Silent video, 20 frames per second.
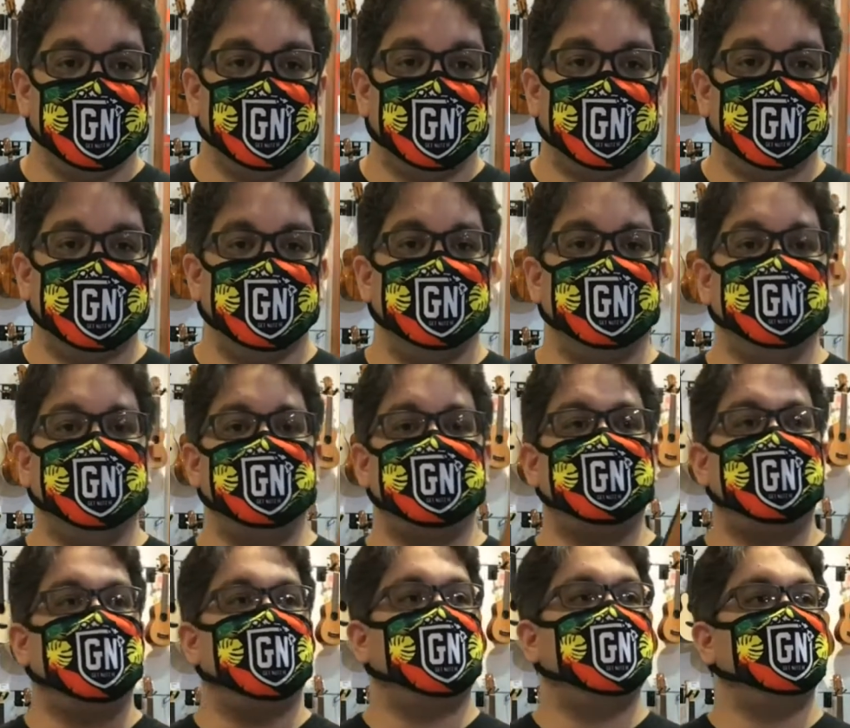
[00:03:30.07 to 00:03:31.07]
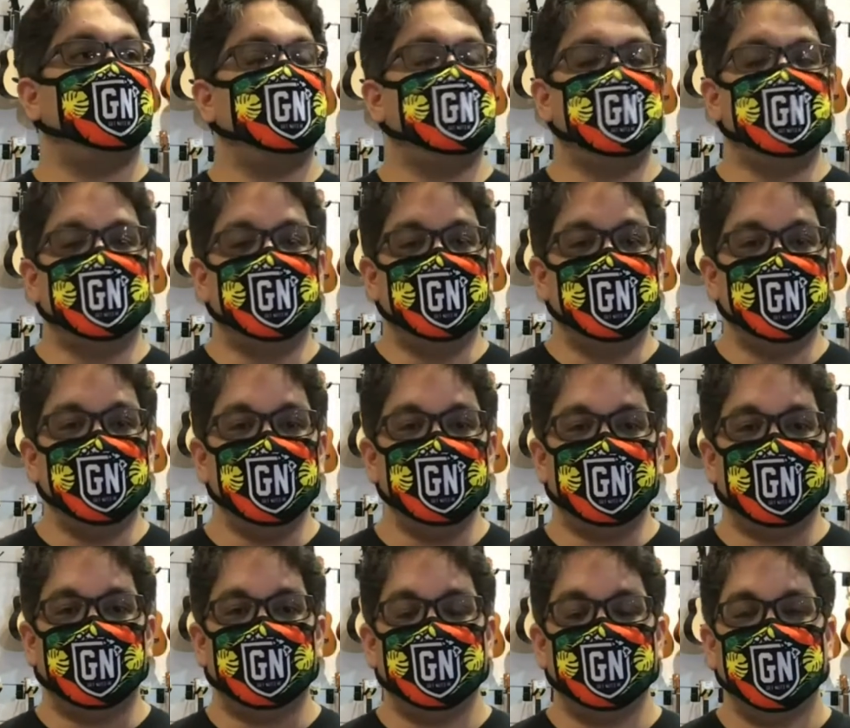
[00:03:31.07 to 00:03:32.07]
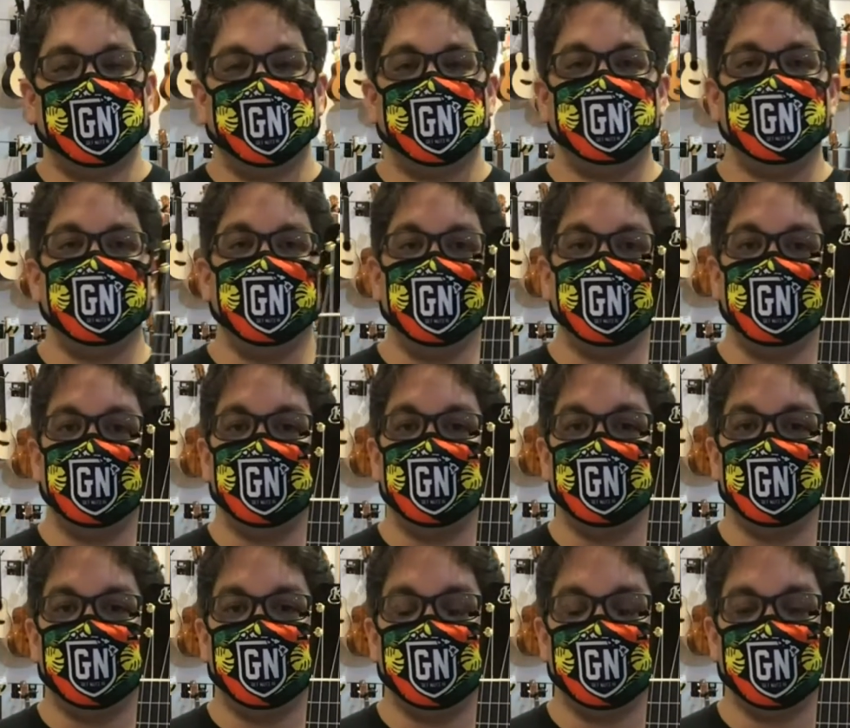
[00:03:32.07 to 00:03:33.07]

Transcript: Next, they have new bone, Nubone,